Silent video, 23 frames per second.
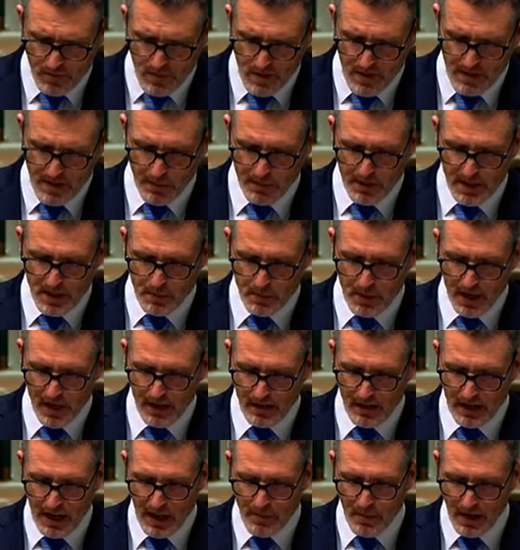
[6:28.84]
Deputy Speaker, the
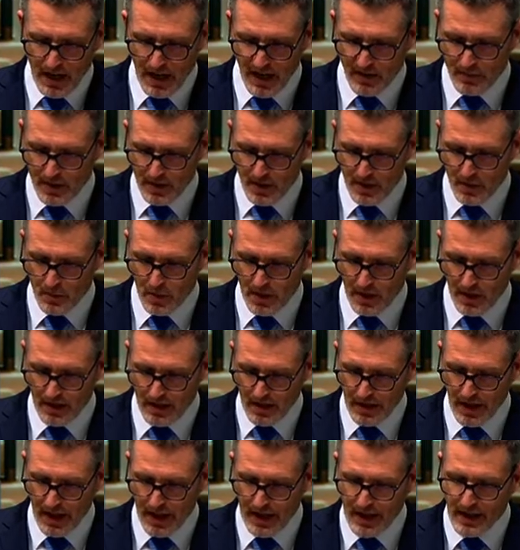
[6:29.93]
Labor government has been
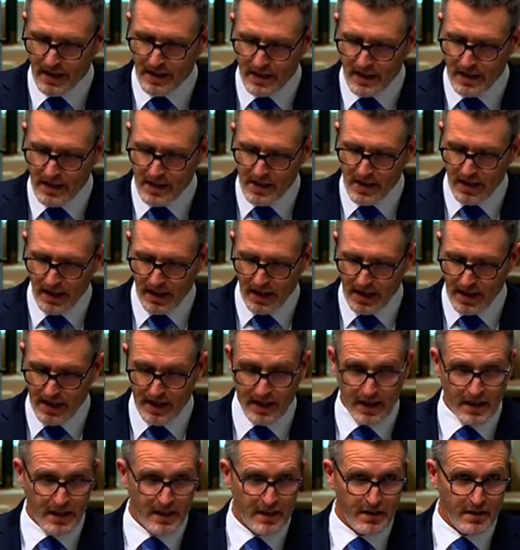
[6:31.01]
clear
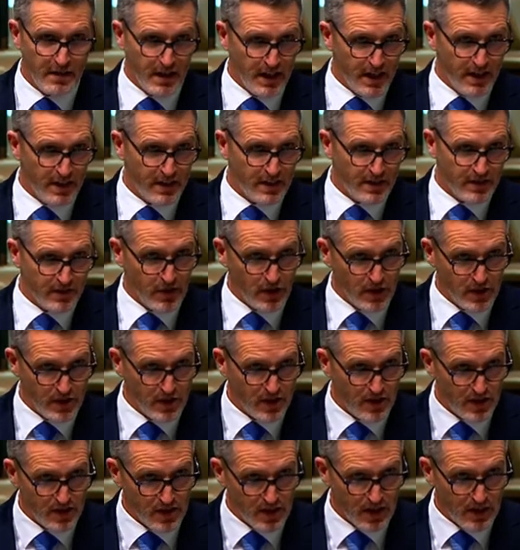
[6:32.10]
in its
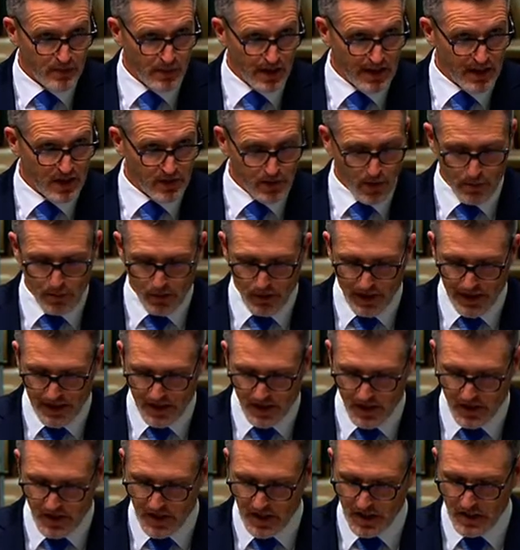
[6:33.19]
first 6 months of
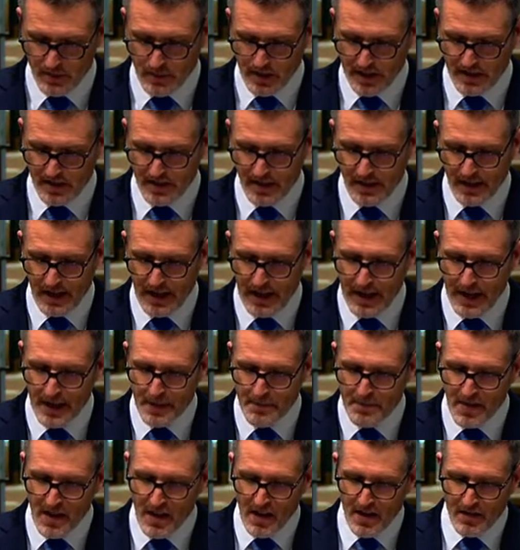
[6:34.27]
operation, 6 months today,
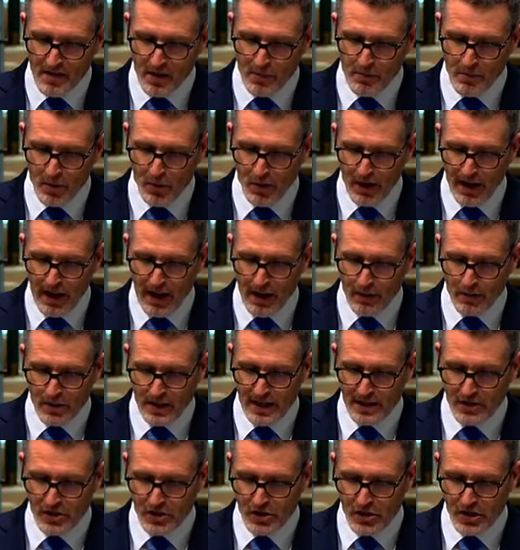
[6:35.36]
that building our
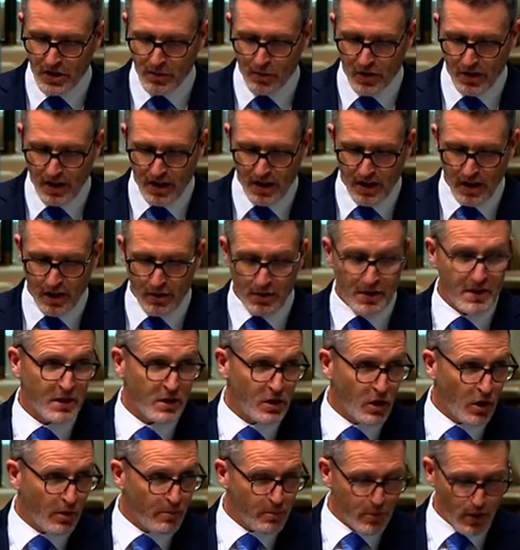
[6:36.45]
relationship with India is a
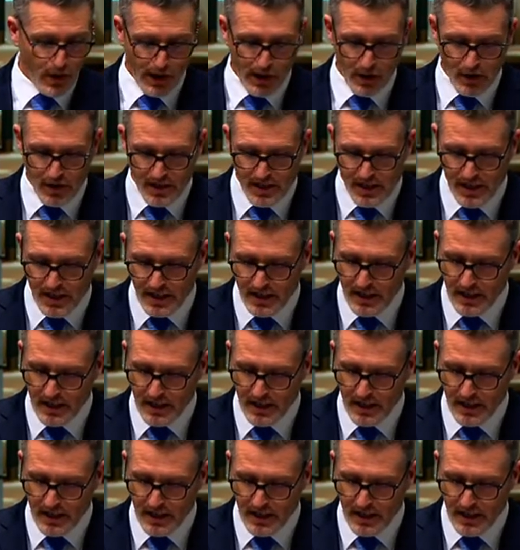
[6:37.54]
top priority.